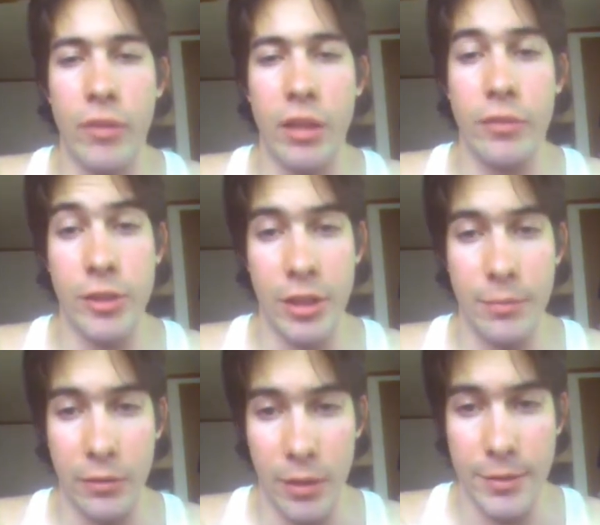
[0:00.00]
If you check
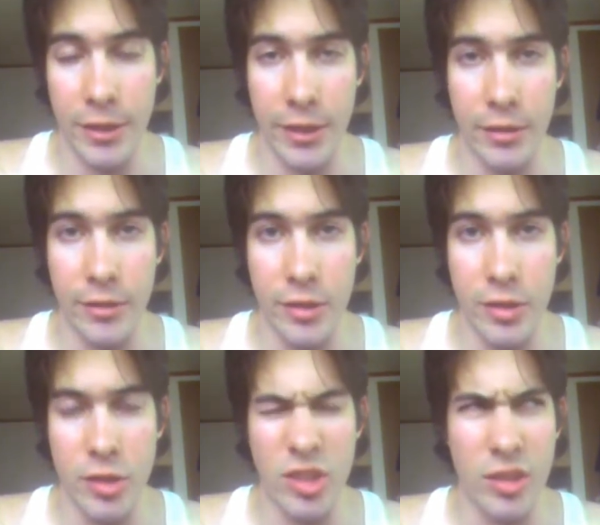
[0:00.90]
my website out,
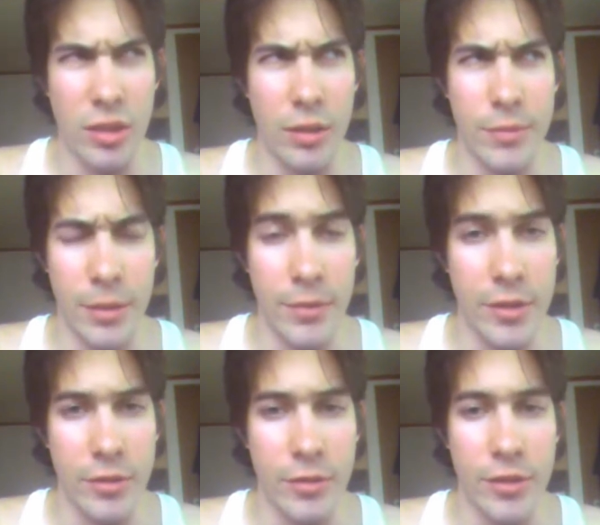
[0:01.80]
there's some of
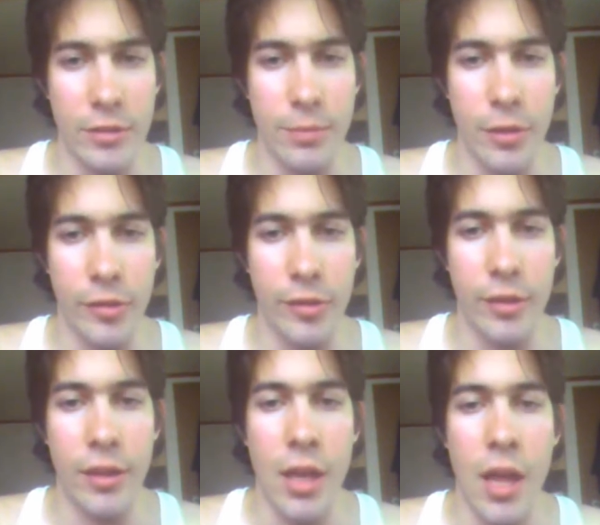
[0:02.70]
the stories are
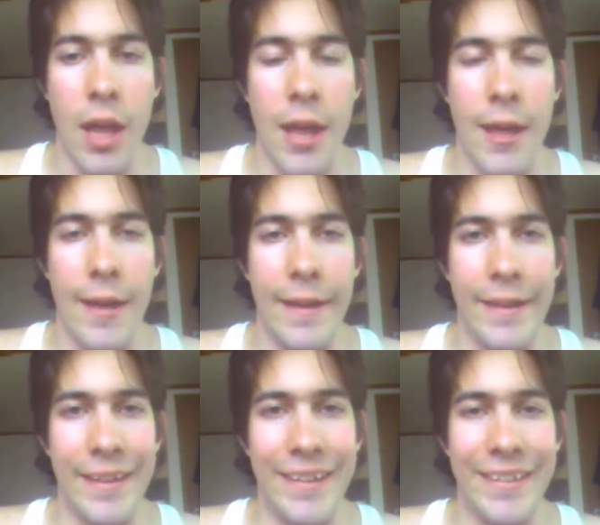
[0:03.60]
posted,
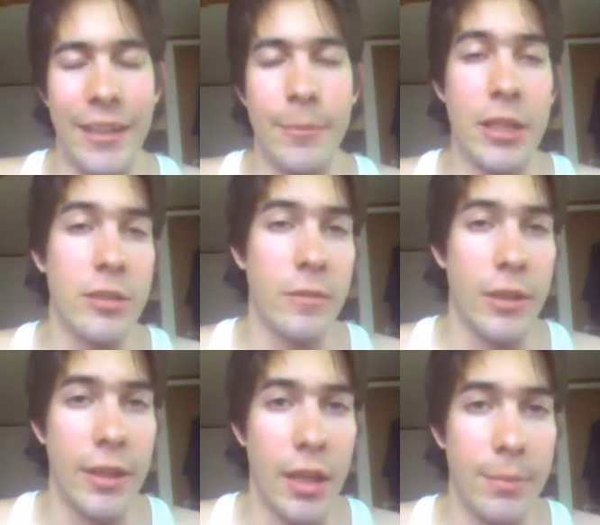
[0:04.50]
and I'm actually
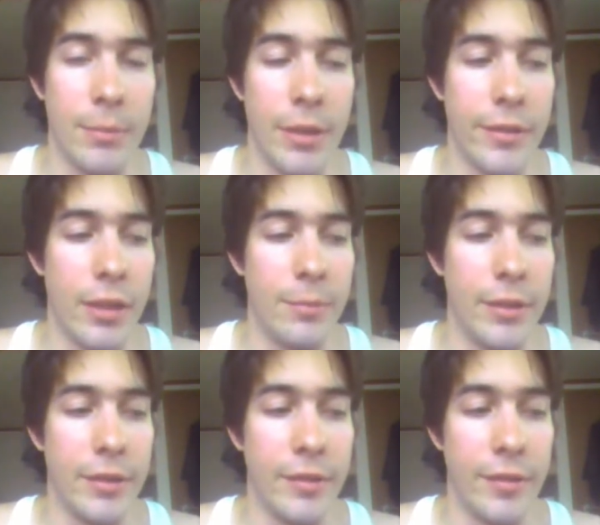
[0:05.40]
quite happy about that
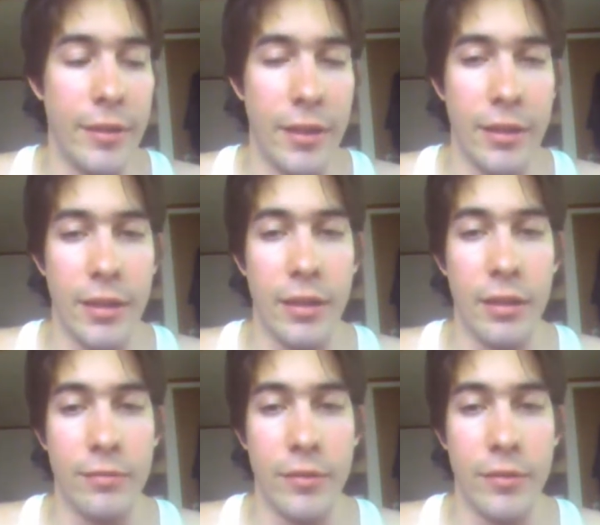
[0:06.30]
because today I